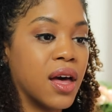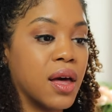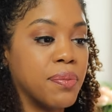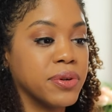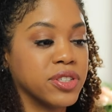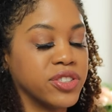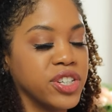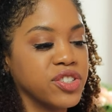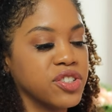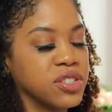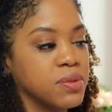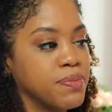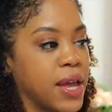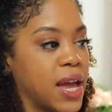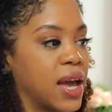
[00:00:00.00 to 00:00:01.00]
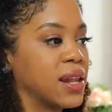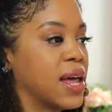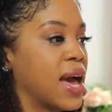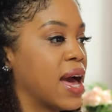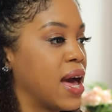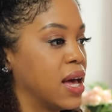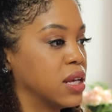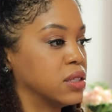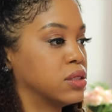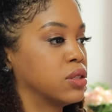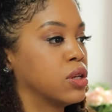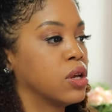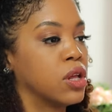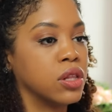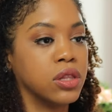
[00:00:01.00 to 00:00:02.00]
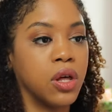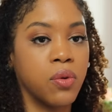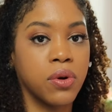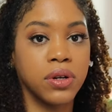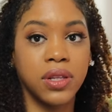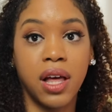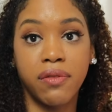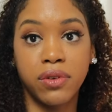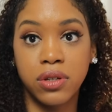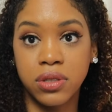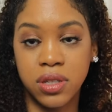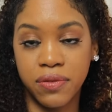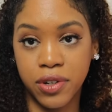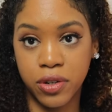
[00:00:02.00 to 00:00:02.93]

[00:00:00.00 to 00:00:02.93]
A prestigious man has lower levels of